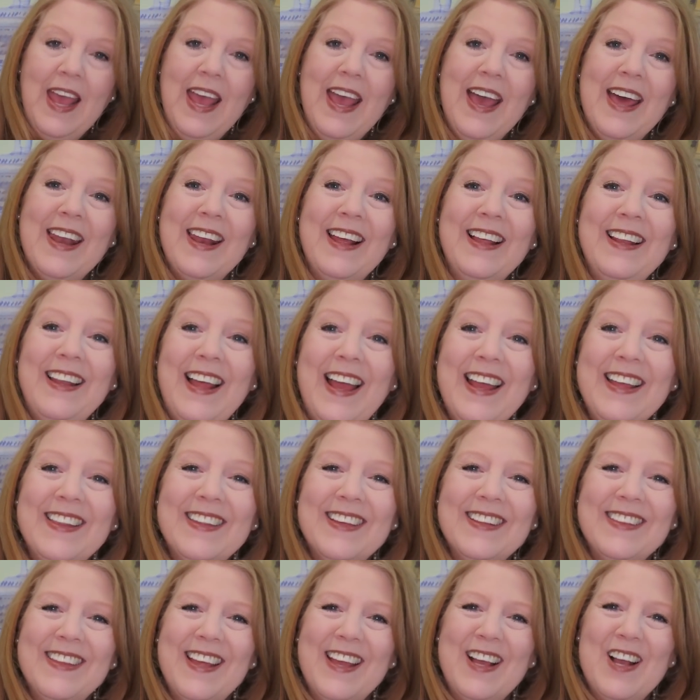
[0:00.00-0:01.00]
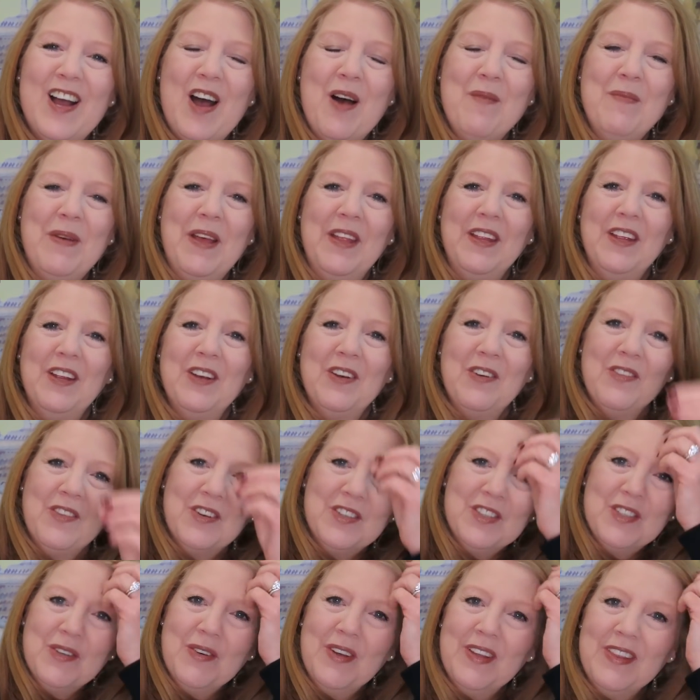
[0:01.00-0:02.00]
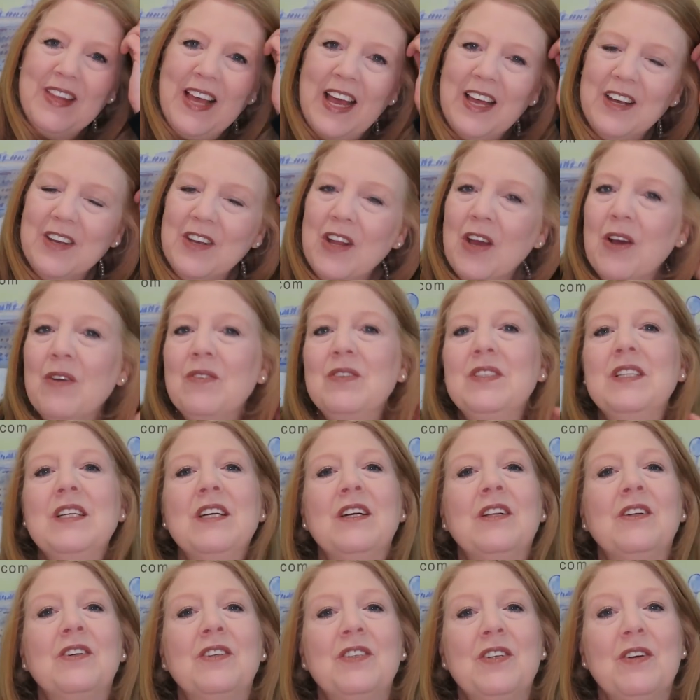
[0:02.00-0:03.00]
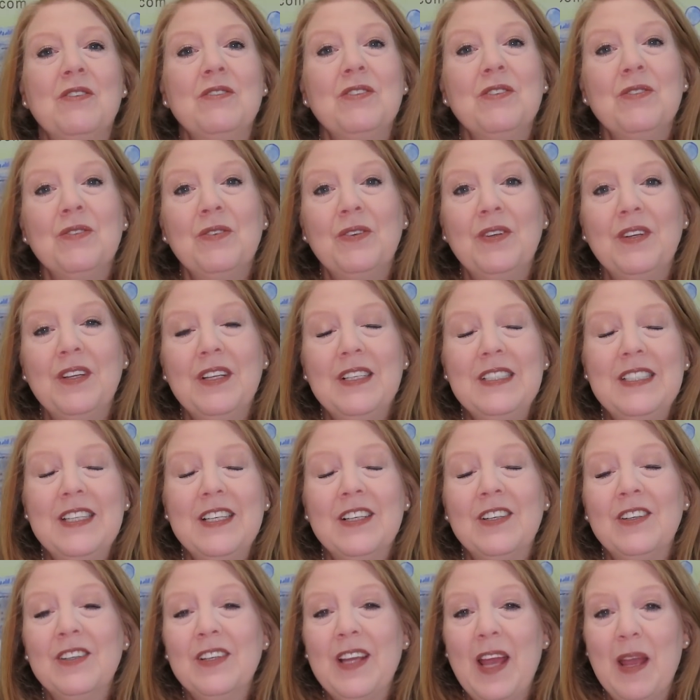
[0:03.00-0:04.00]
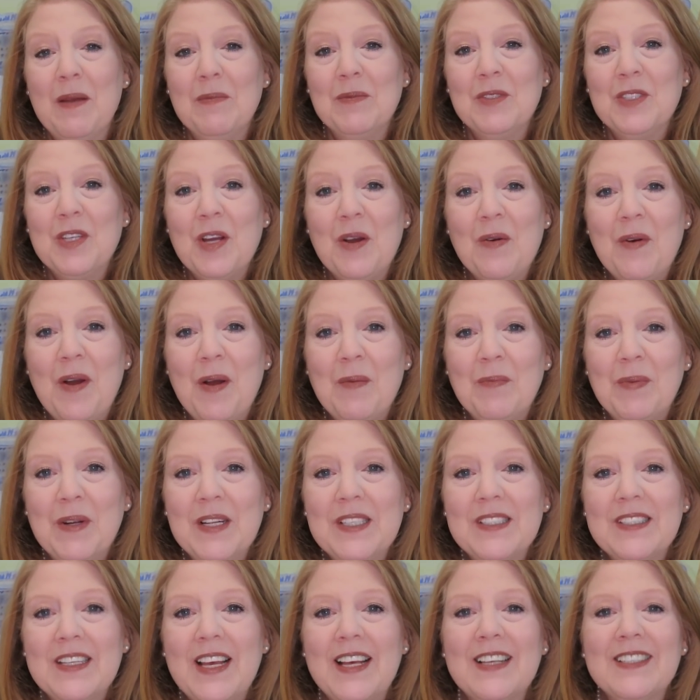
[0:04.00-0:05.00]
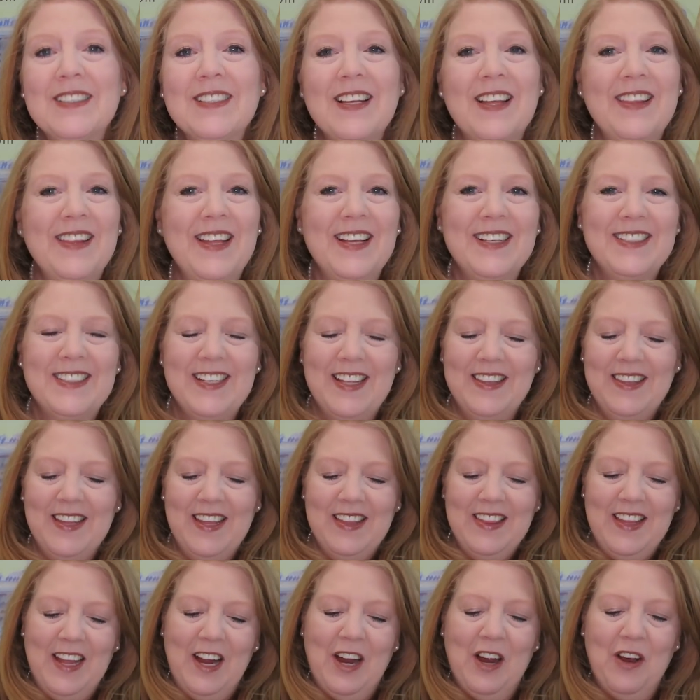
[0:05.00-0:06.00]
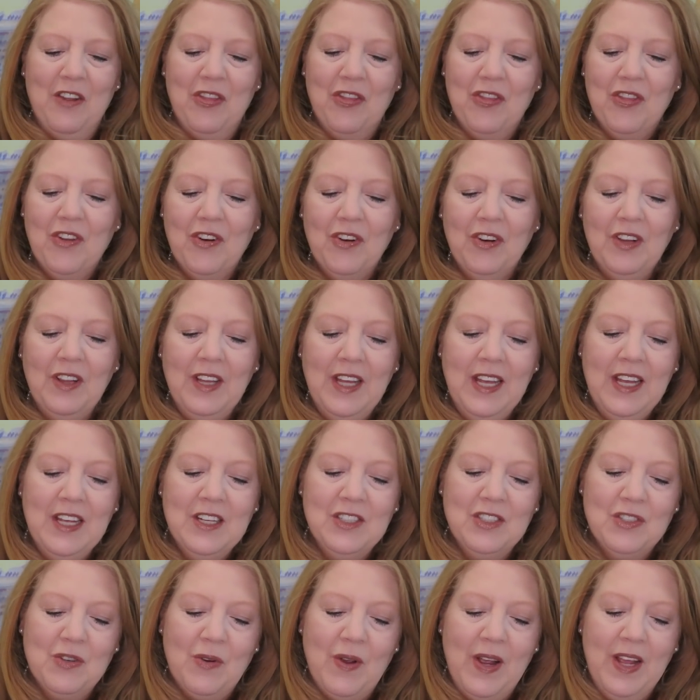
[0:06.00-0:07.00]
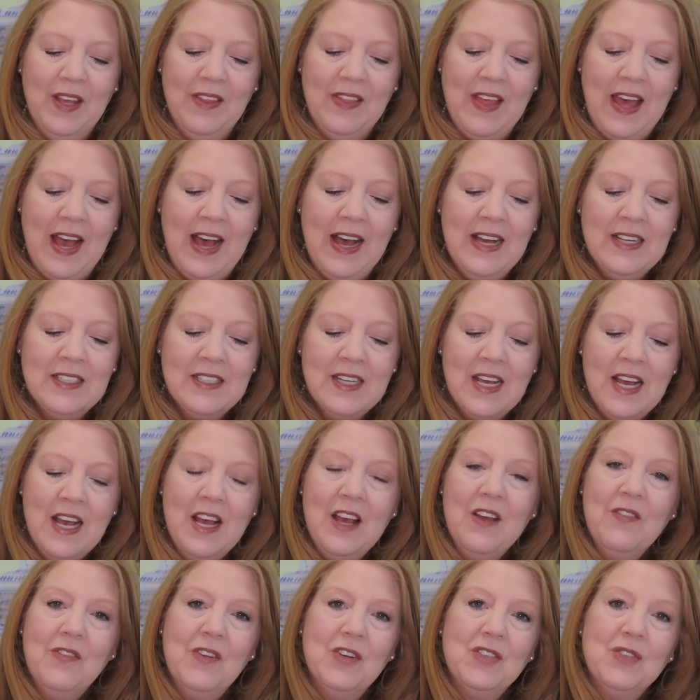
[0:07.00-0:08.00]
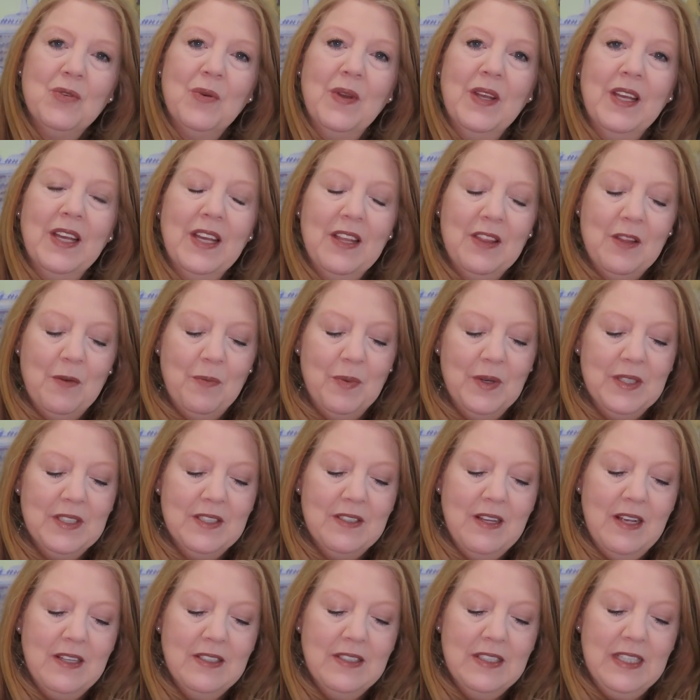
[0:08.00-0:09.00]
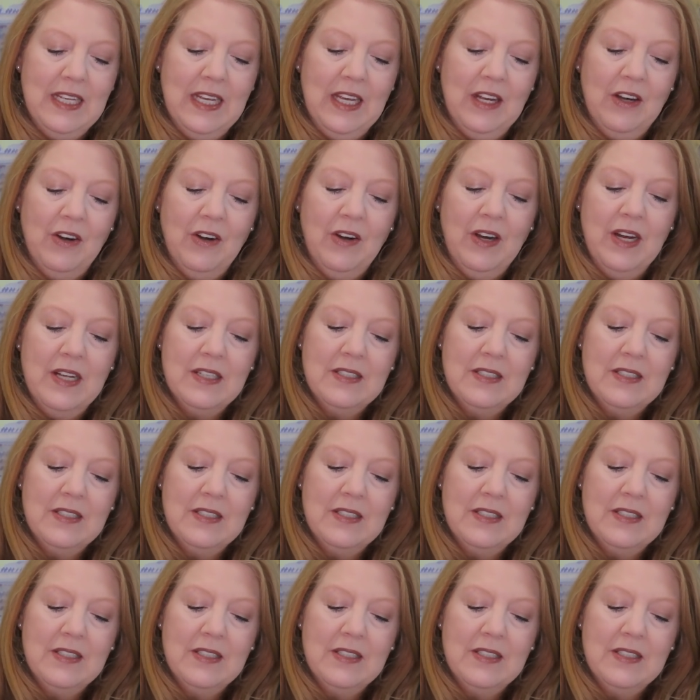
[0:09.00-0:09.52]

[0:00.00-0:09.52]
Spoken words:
And I like that they comment, you know, they're doing that no deal or no deal game show on Princess, and they said that they are thoroughly enjoying that. They're doing it in the Princess Theater.